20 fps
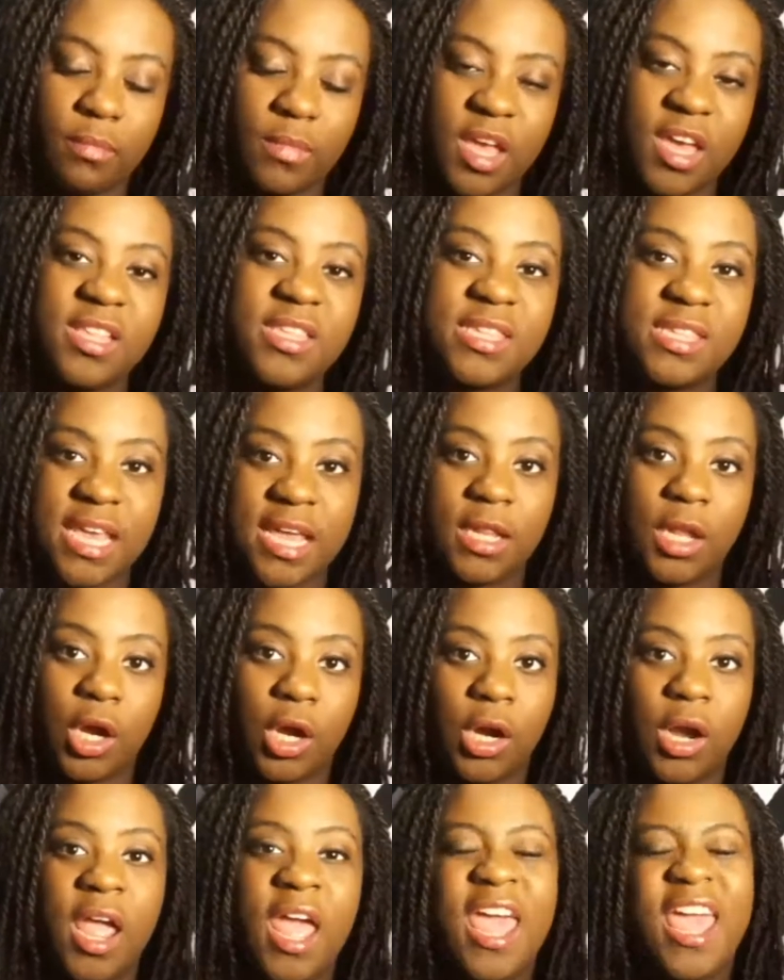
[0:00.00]

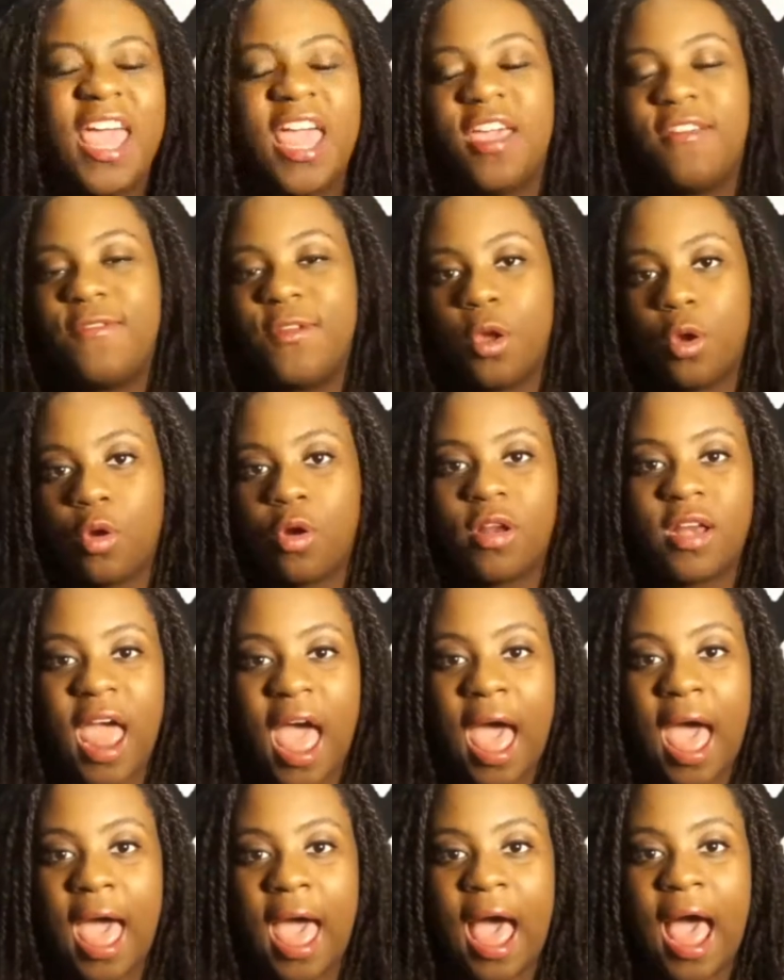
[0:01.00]
concealer if you're
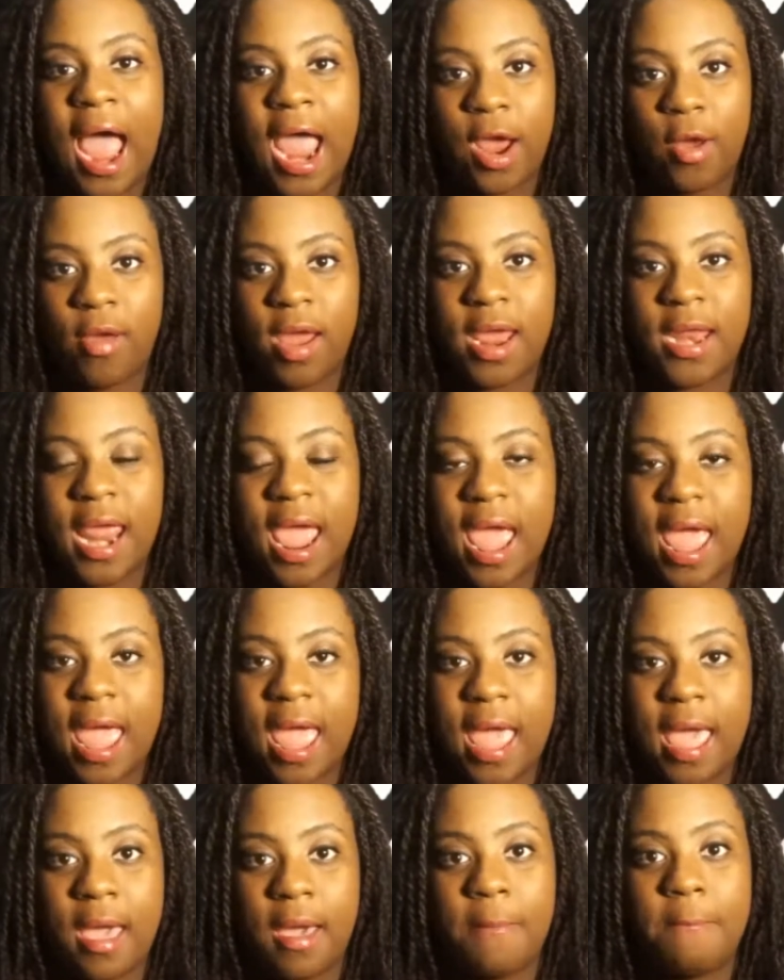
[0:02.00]
not hiring
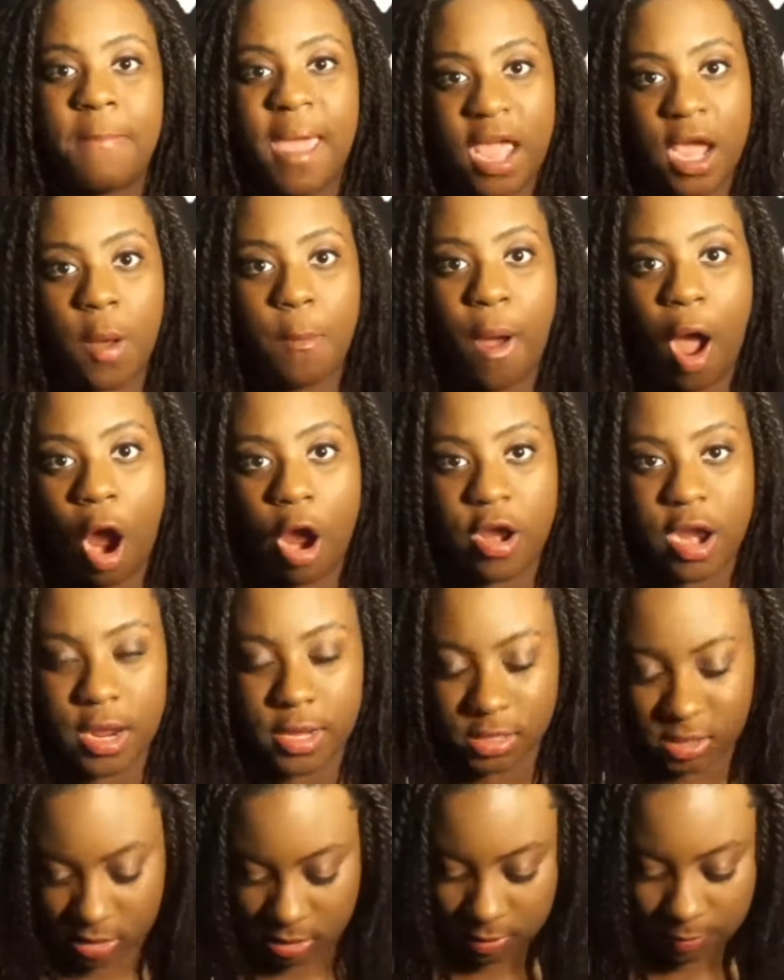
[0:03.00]
a makeup
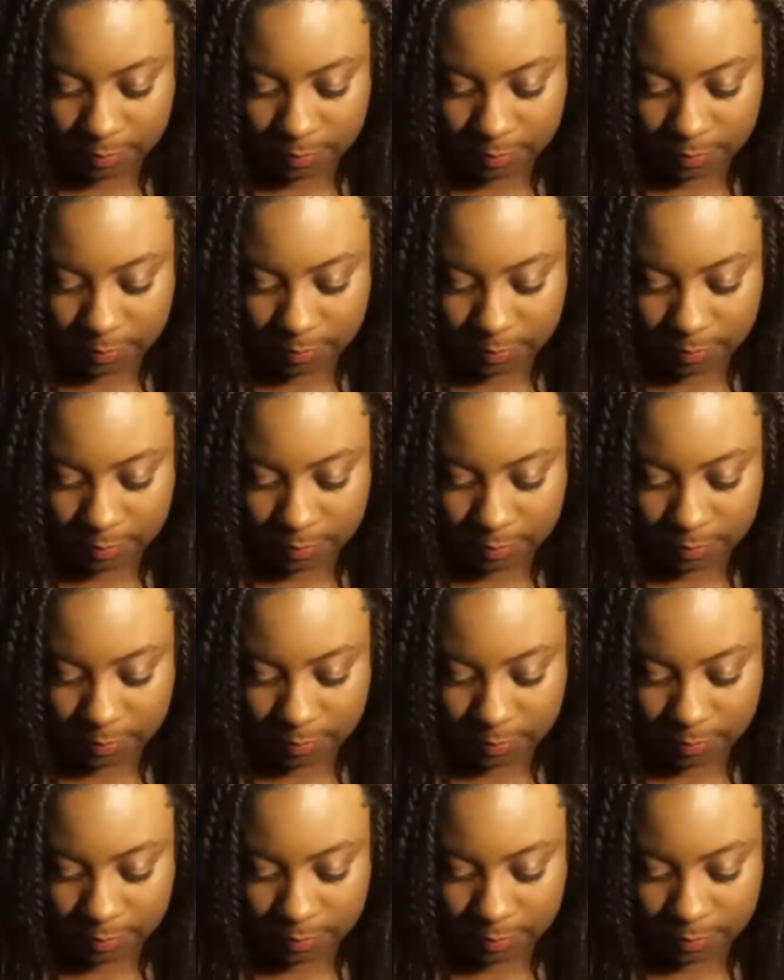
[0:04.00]
artist.